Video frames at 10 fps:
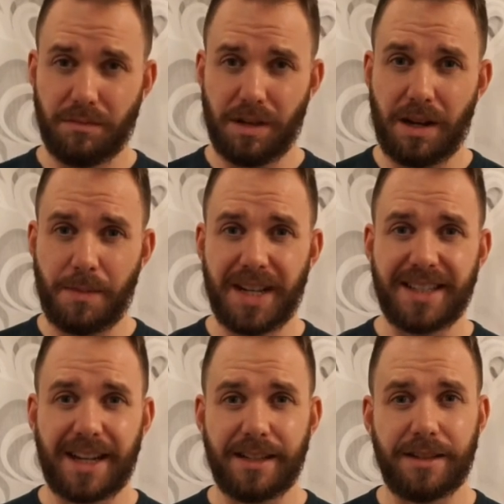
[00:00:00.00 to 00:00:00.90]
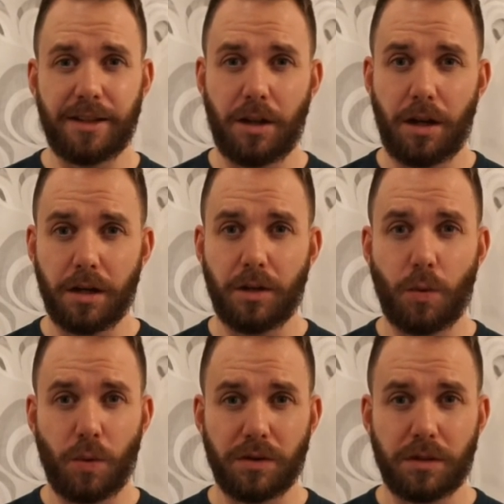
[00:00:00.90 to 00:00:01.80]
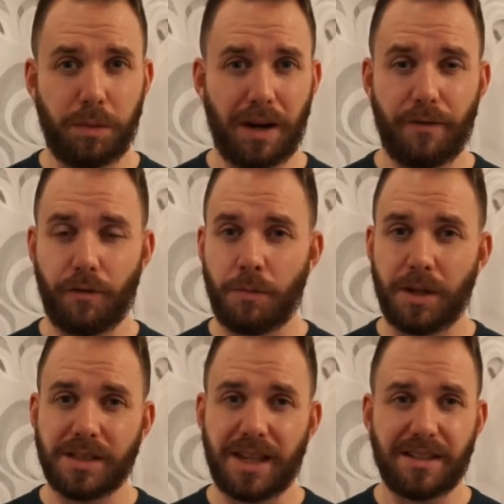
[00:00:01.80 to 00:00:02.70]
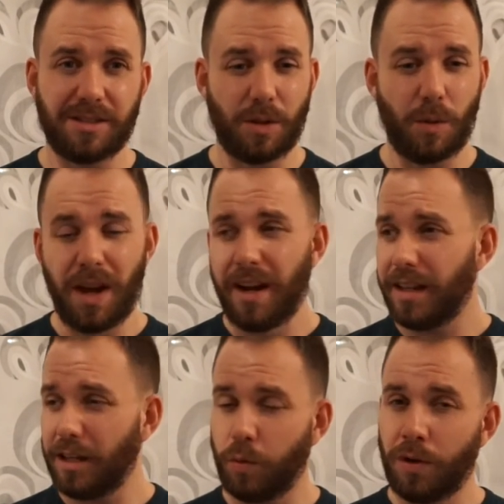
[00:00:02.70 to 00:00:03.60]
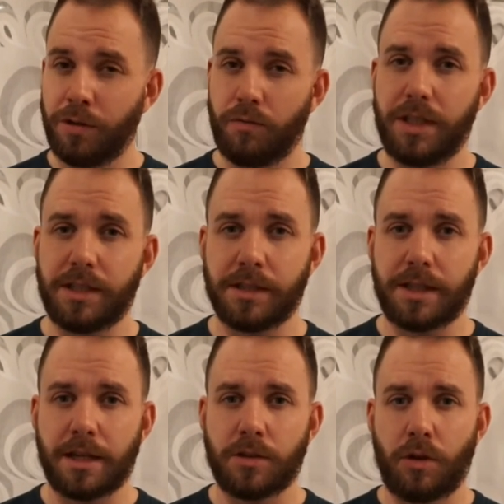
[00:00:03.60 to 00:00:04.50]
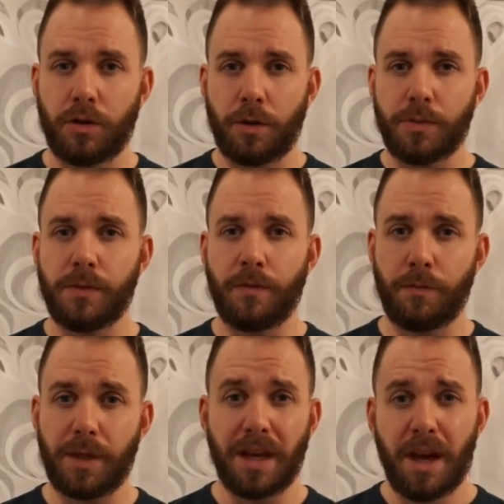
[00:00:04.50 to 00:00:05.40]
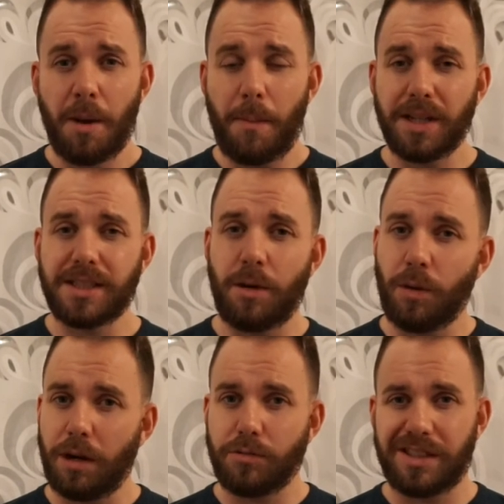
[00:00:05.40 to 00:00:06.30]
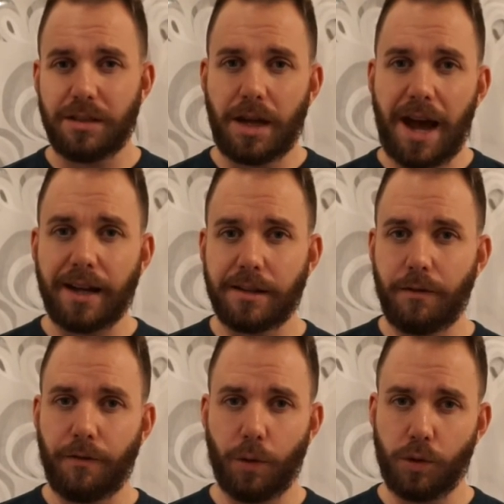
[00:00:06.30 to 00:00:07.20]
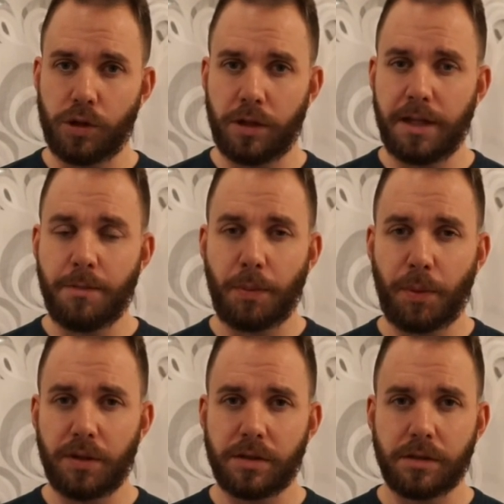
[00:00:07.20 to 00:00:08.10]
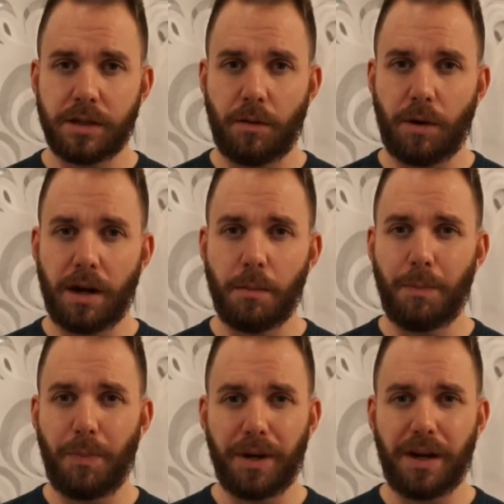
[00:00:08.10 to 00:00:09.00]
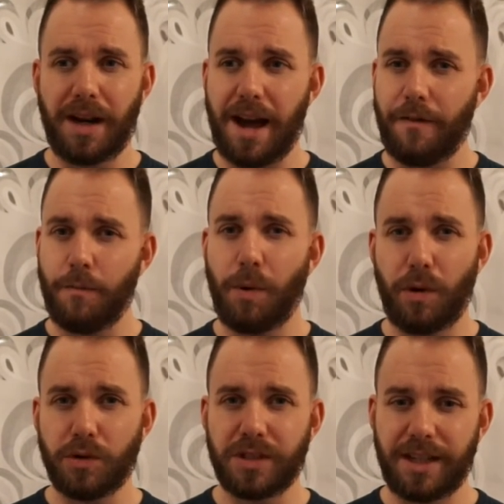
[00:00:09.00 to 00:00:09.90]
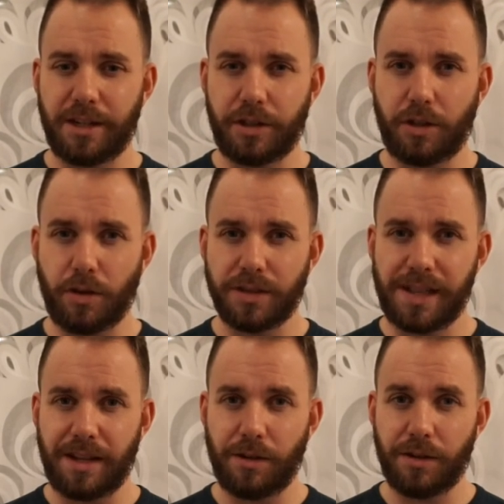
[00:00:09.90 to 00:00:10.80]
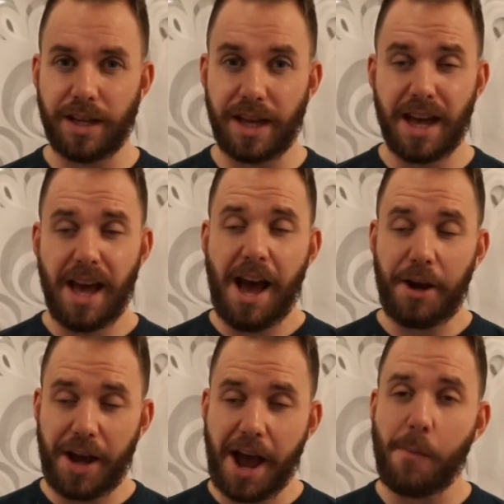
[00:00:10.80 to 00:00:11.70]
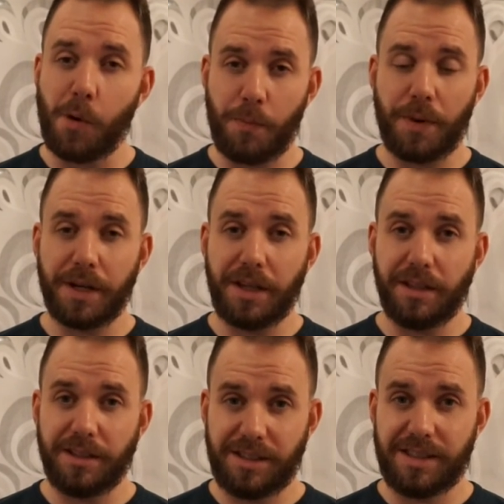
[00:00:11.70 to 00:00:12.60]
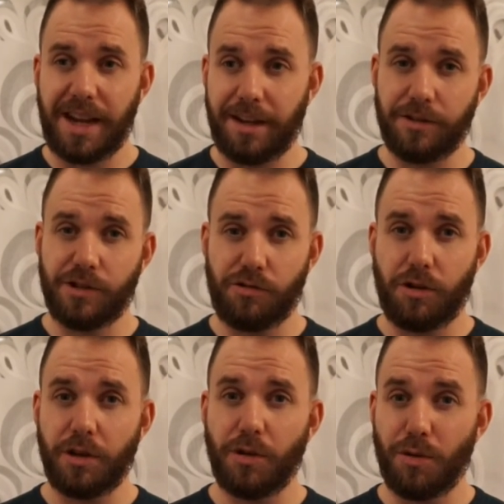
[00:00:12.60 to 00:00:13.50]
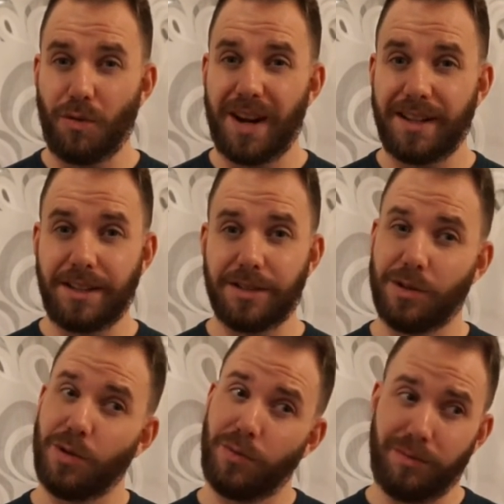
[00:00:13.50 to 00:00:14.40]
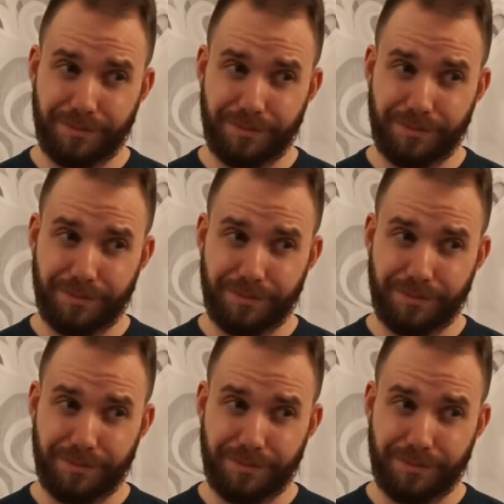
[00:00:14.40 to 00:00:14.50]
eliminate anything I like or want to play from my set. So that's one of the reasons that's not an option for me. My SoundCloud's still active, fortunately, my personal SoundCloud, but I haven't posted any content on there, and I am on my 2nd strike already, so